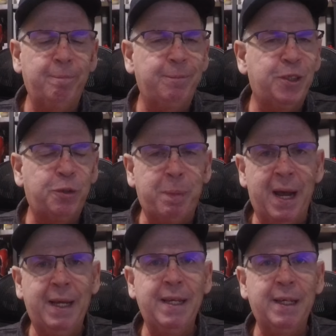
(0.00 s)

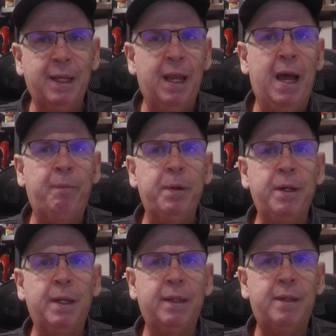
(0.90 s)
spatting and
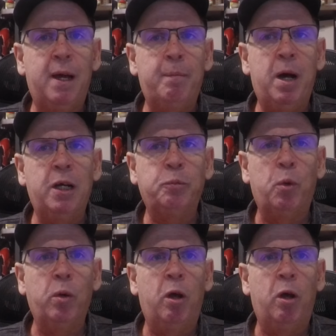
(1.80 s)
laughing that Tom Osborne